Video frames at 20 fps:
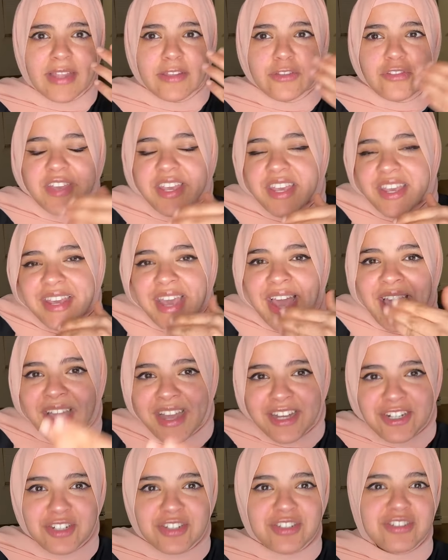and take
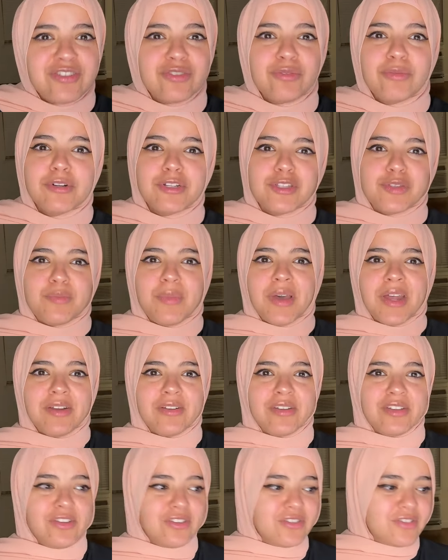actions towards
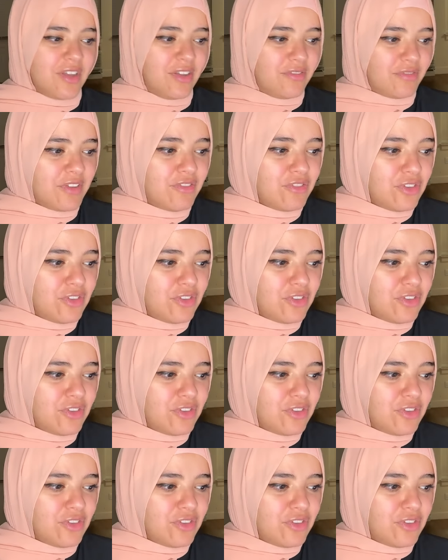bettering yourself.